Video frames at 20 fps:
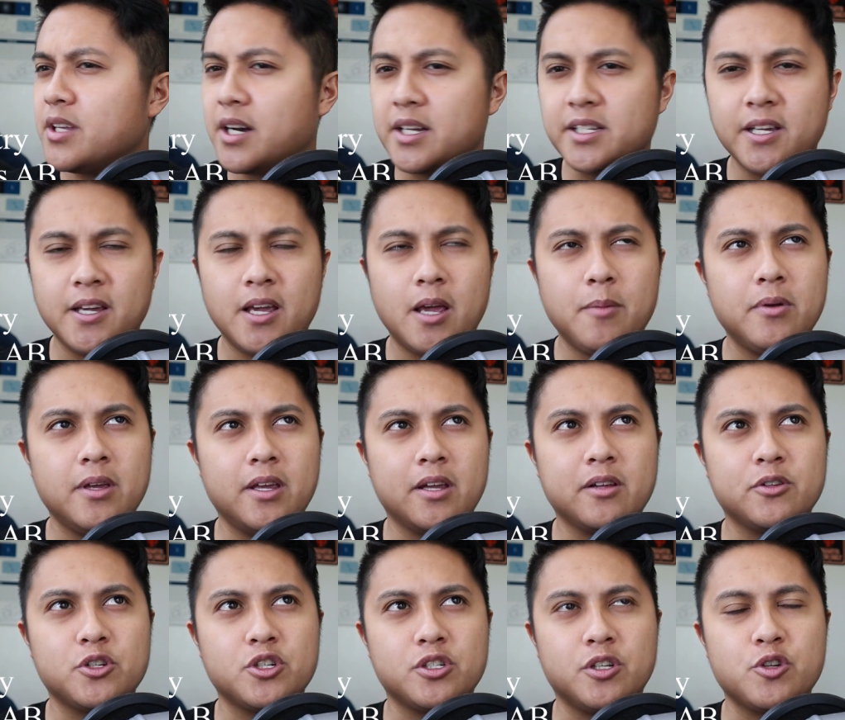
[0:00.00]
did I say AP
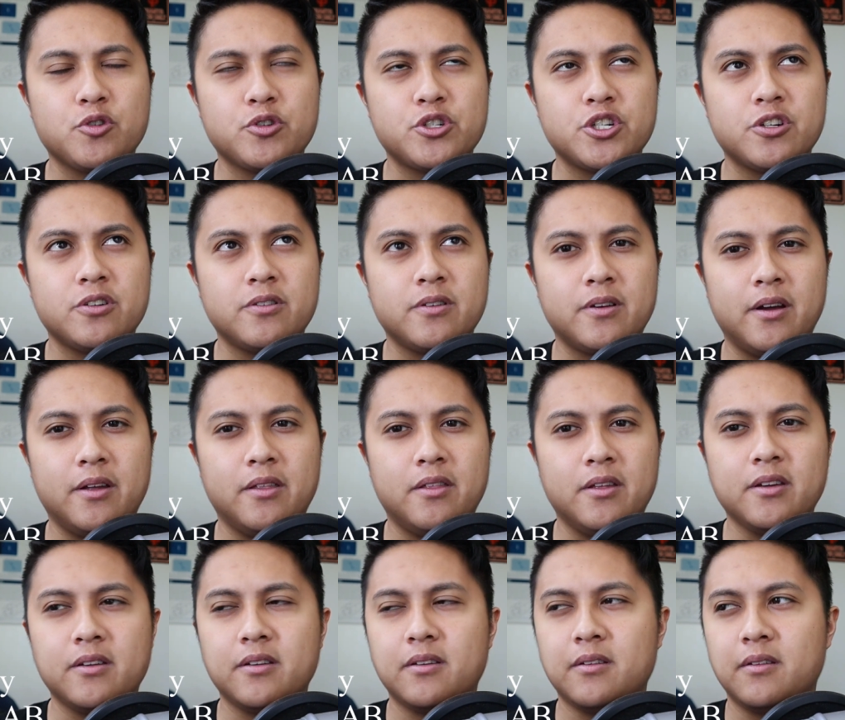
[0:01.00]
English Literature? I
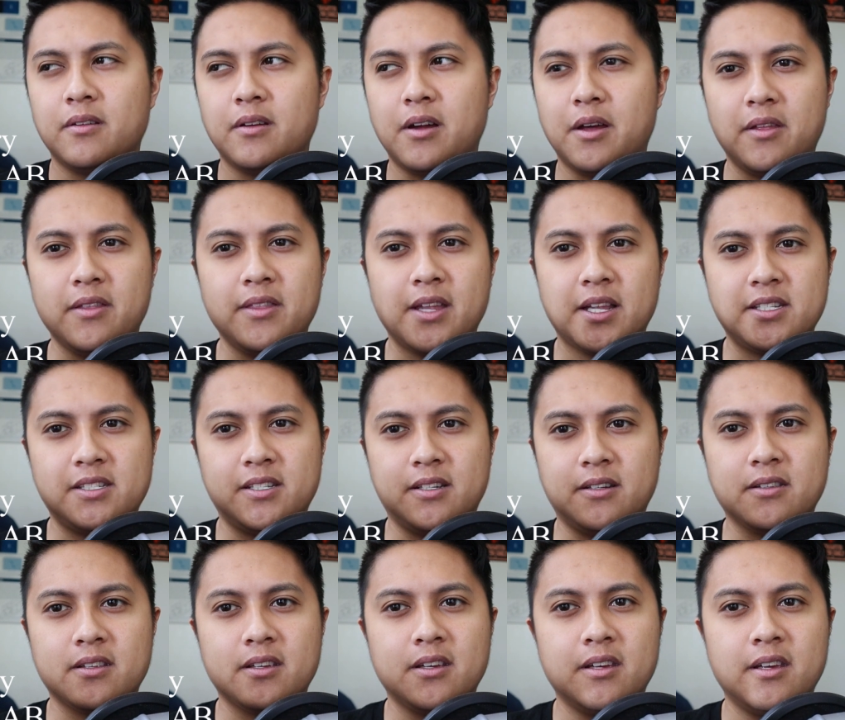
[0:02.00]
think that's
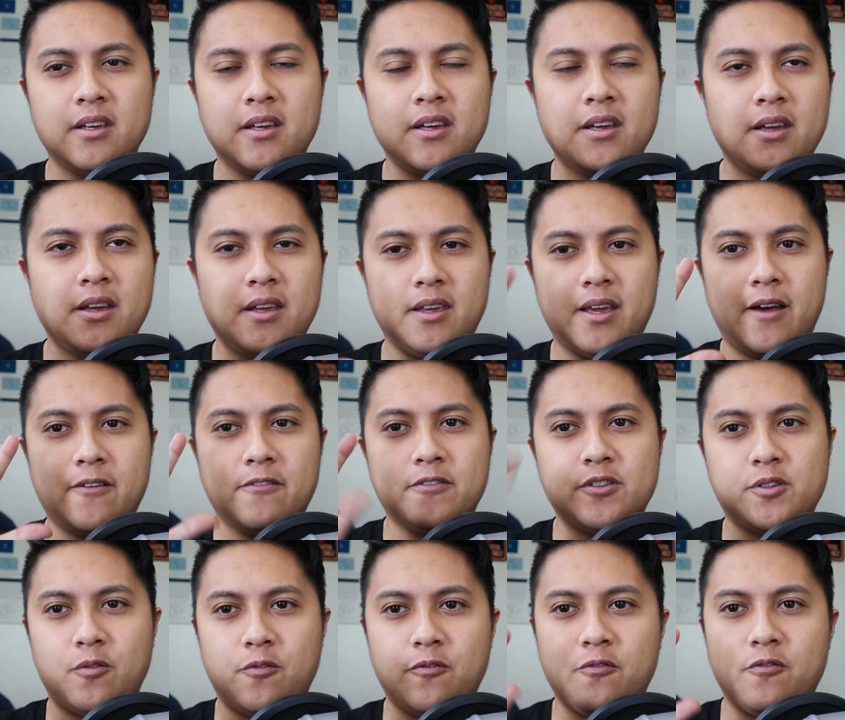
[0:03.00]
it. Yeah,
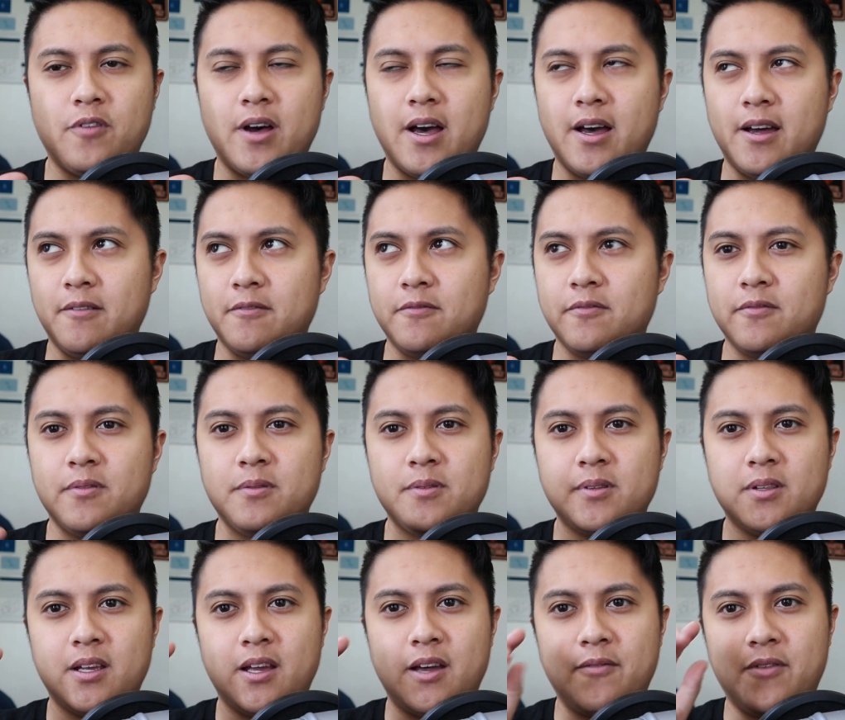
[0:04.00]
so 5.
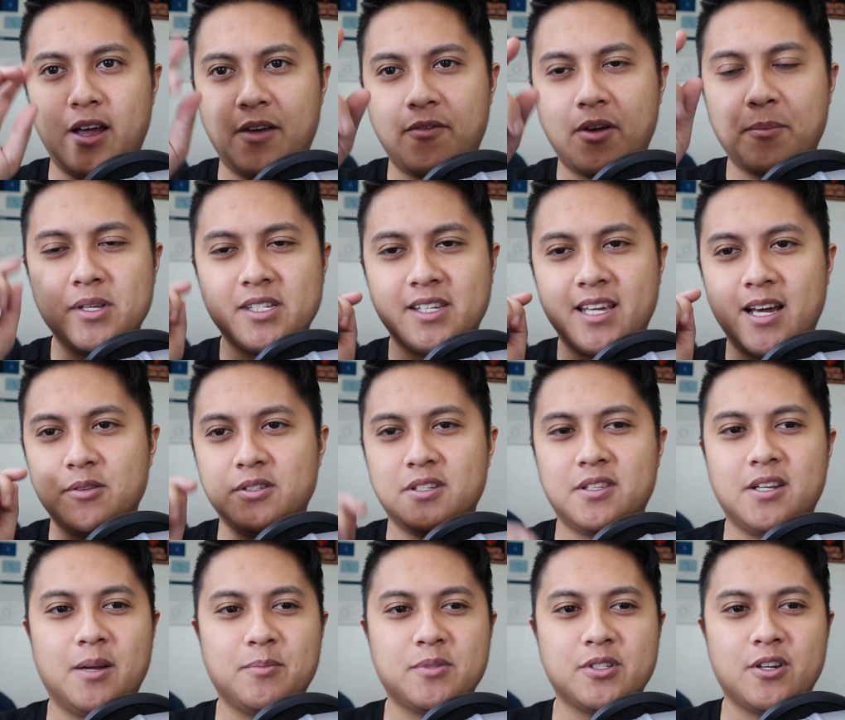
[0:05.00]
If I
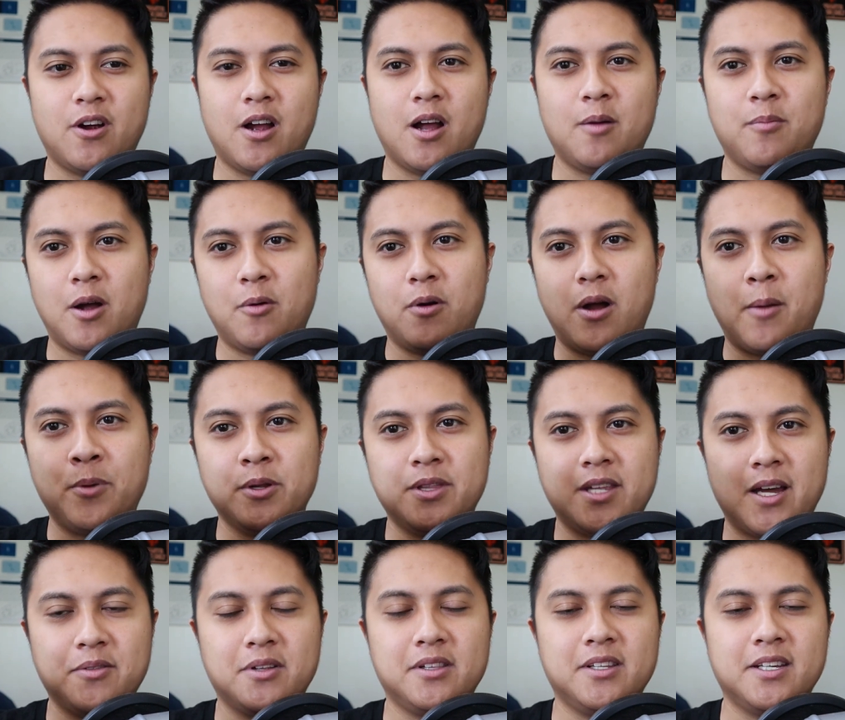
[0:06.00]
miscounted that, I'm sorry. I'll
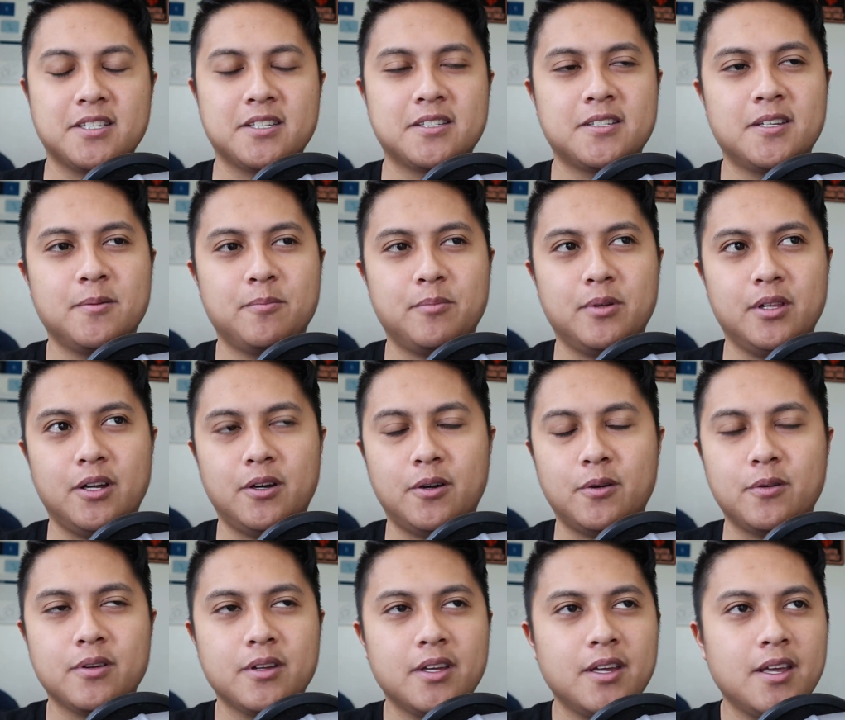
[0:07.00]
put down the list
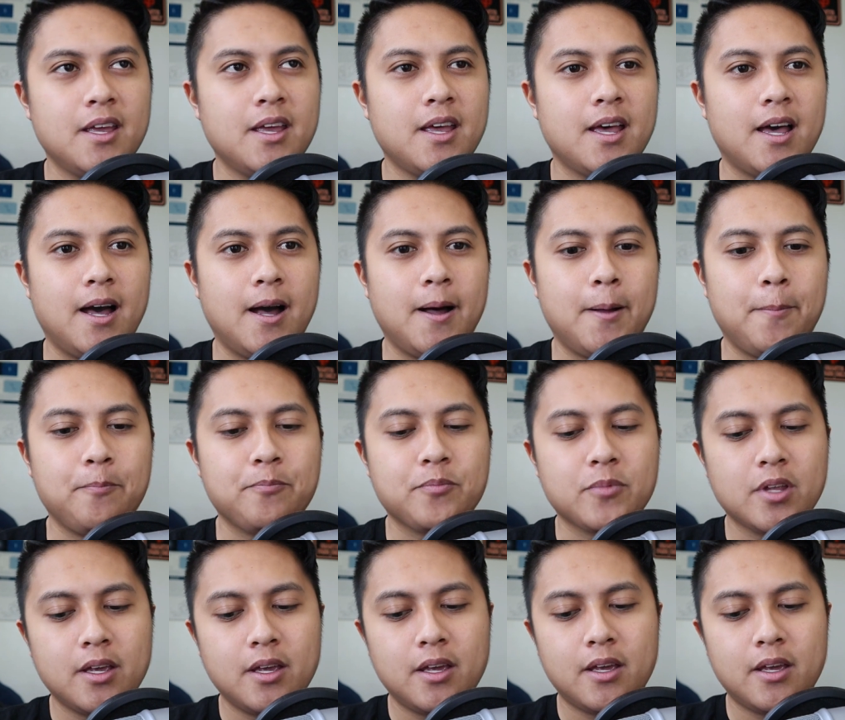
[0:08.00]
below. And